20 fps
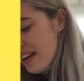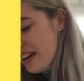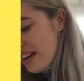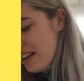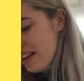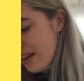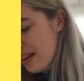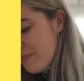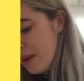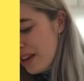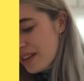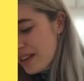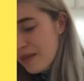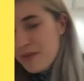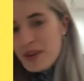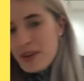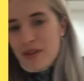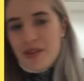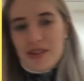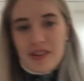in a
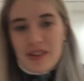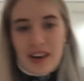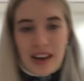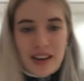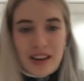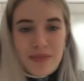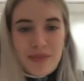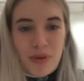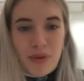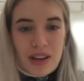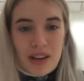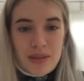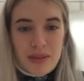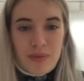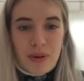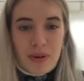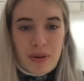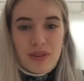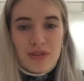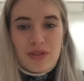pandemic you either like
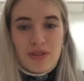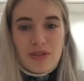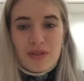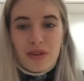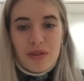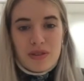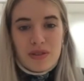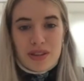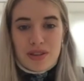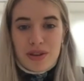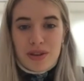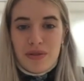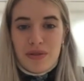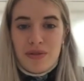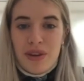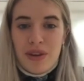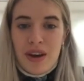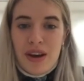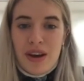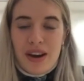prosper and you do loads of stuff
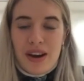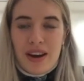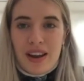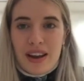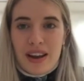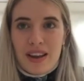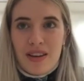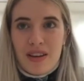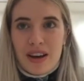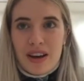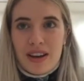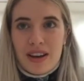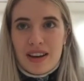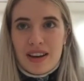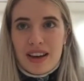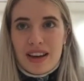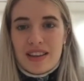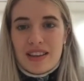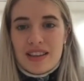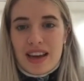or like you
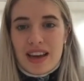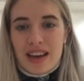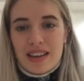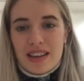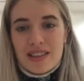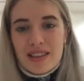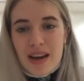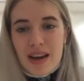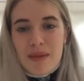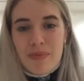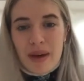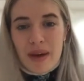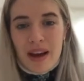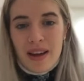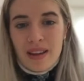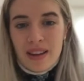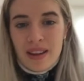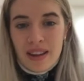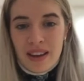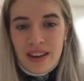kind of like take a step
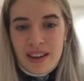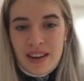back